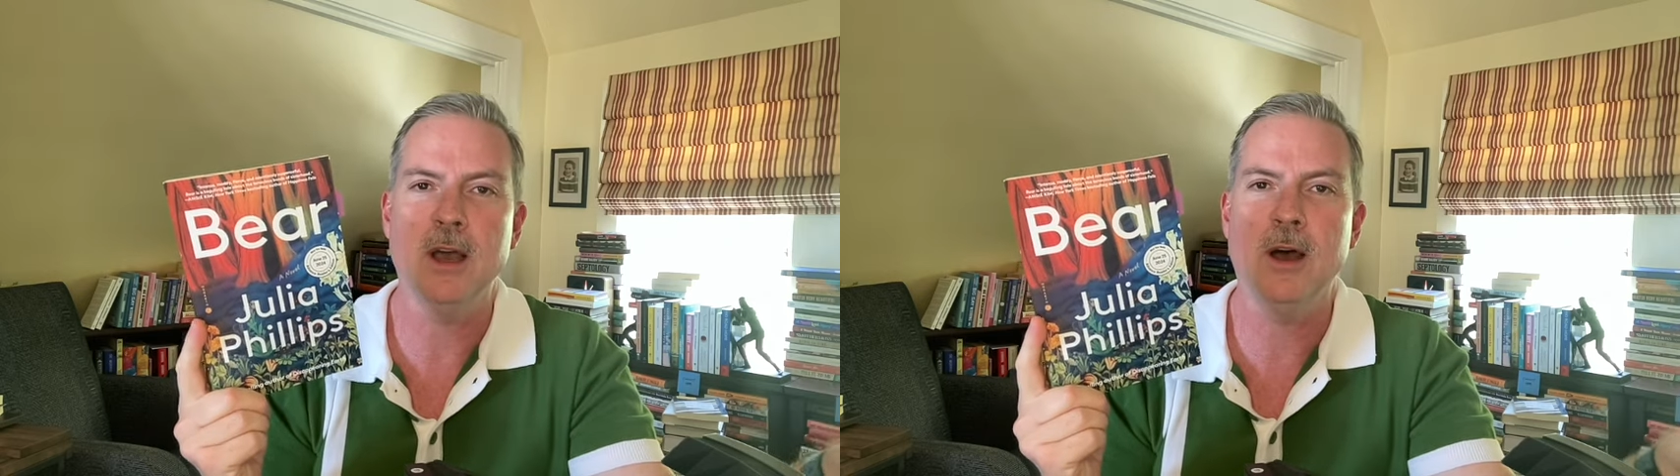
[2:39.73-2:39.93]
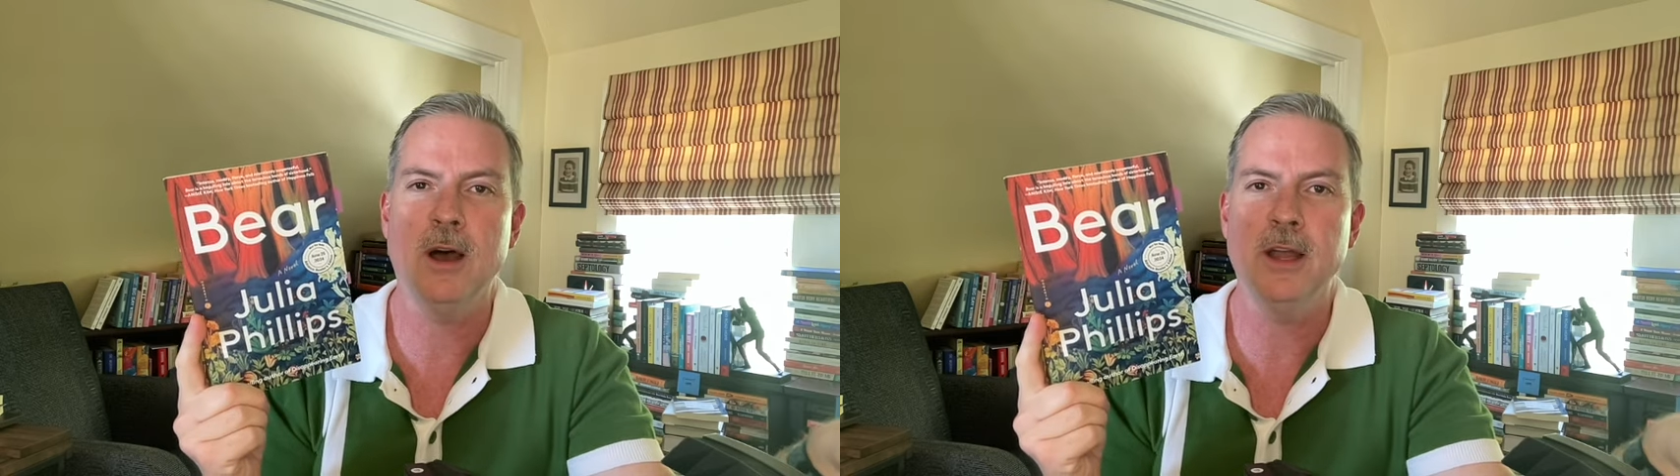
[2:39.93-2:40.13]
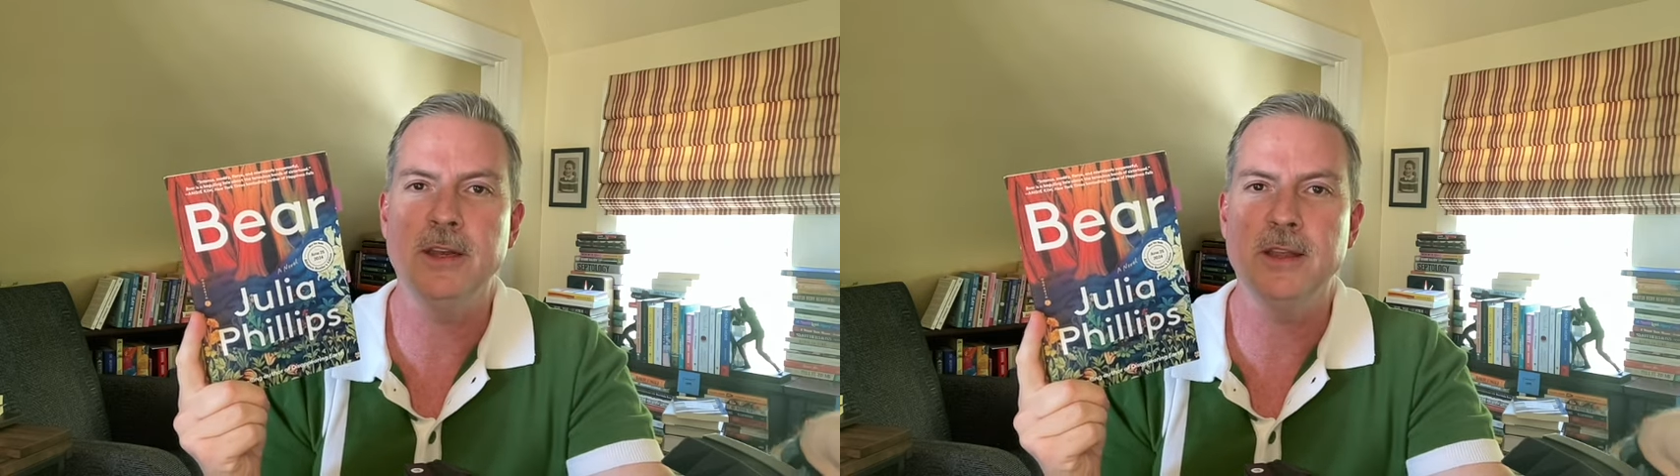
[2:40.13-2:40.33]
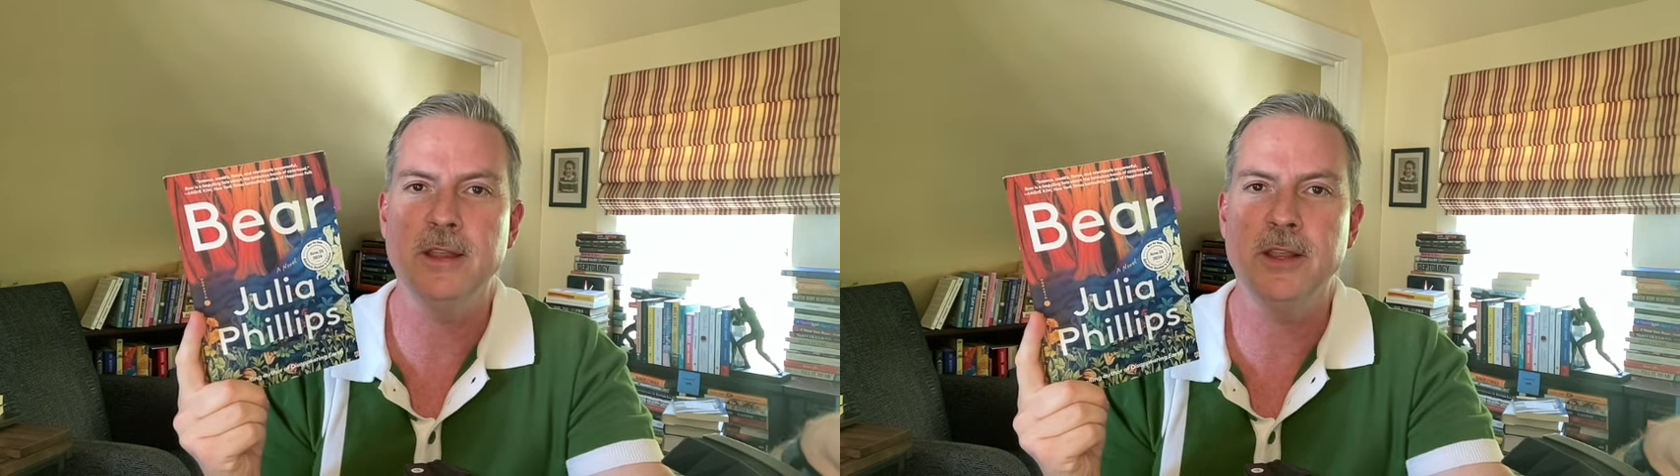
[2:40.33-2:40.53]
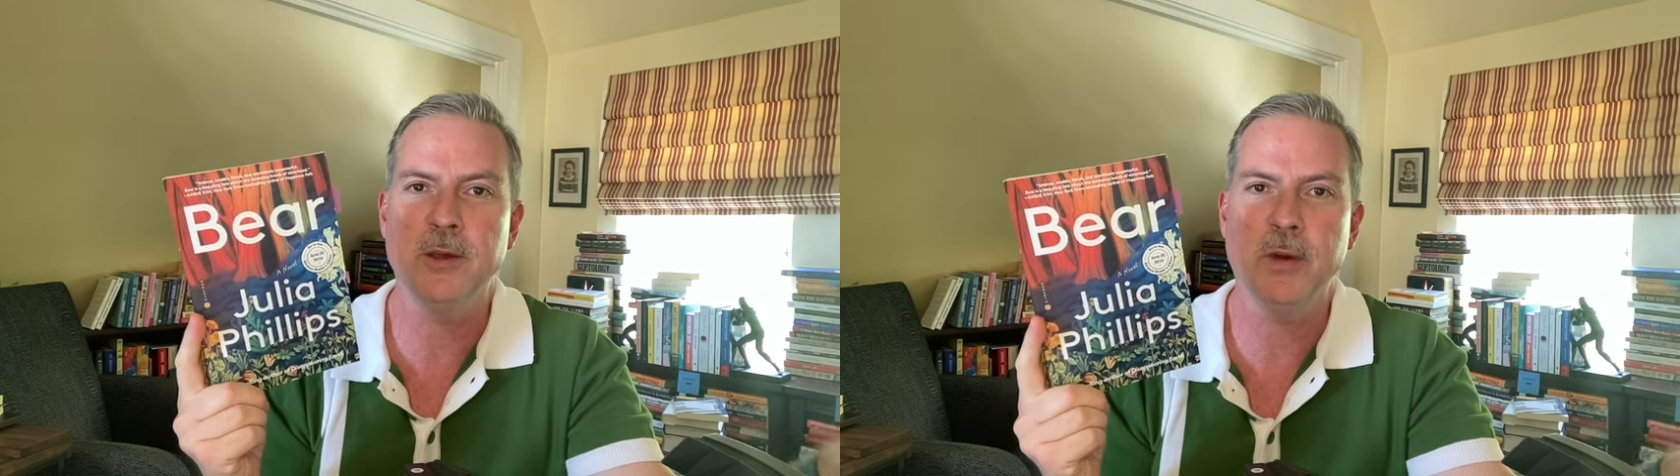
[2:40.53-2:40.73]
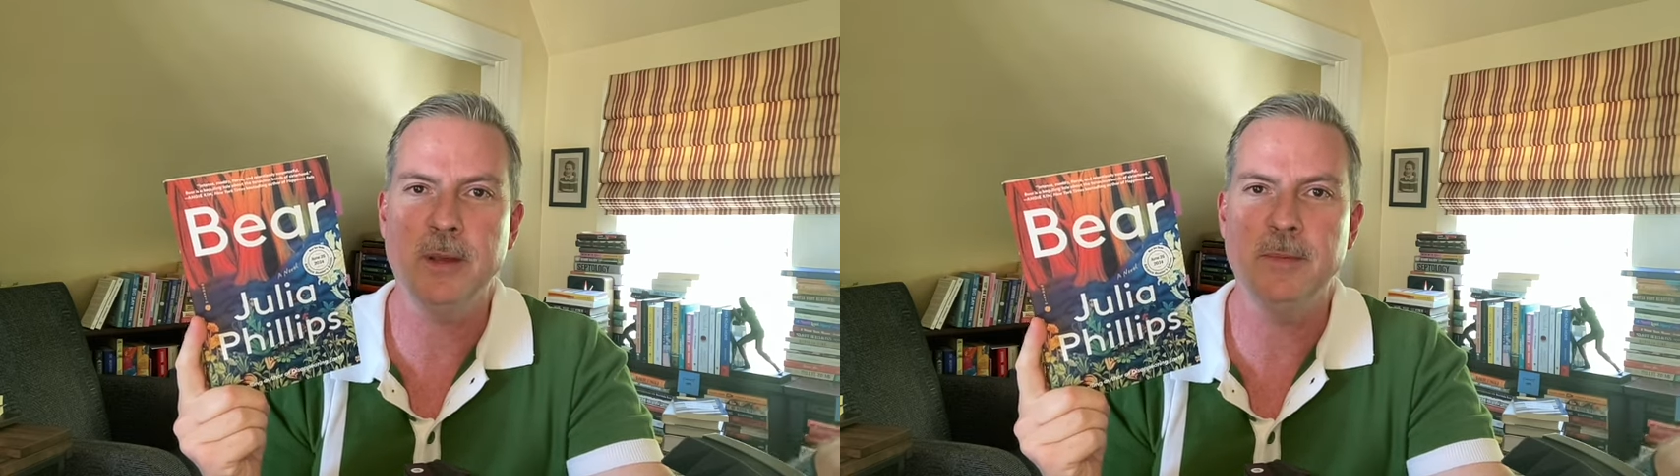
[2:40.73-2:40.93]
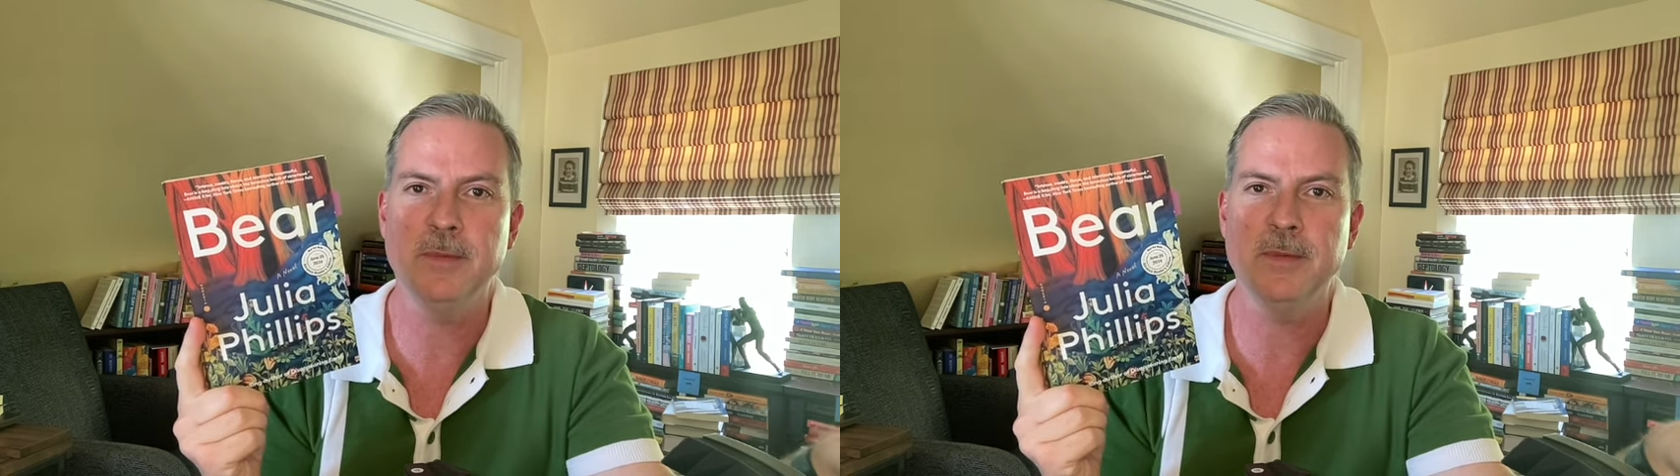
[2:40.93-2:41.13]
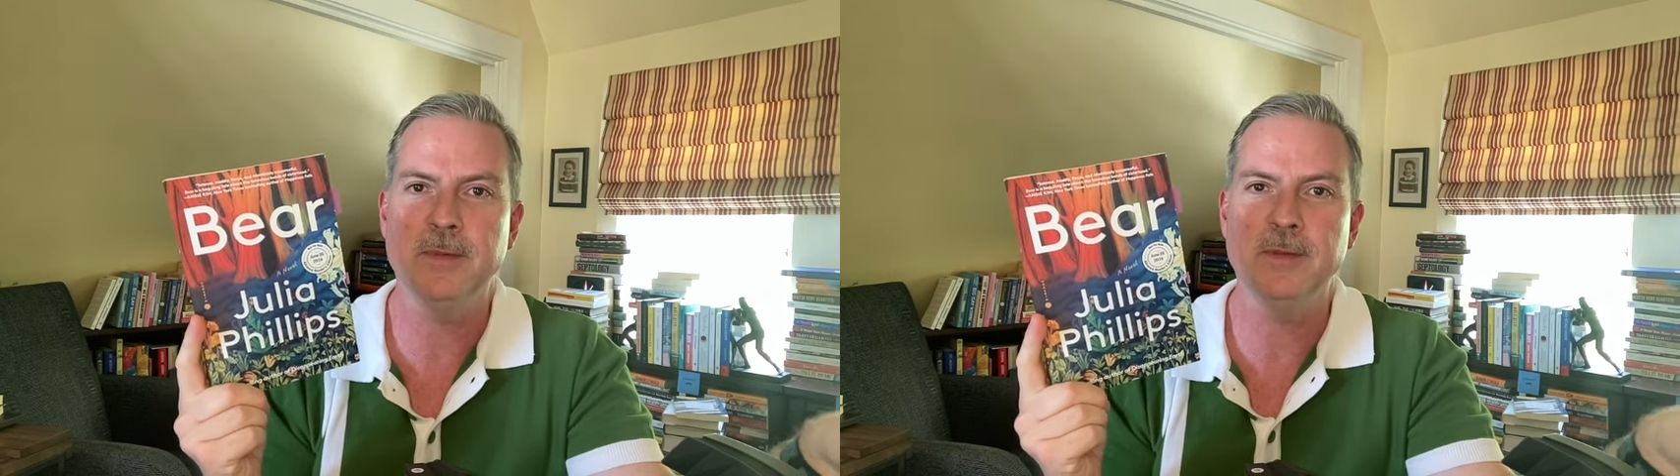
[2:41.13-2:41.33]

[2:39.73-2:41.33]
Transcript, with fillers: on the Grimm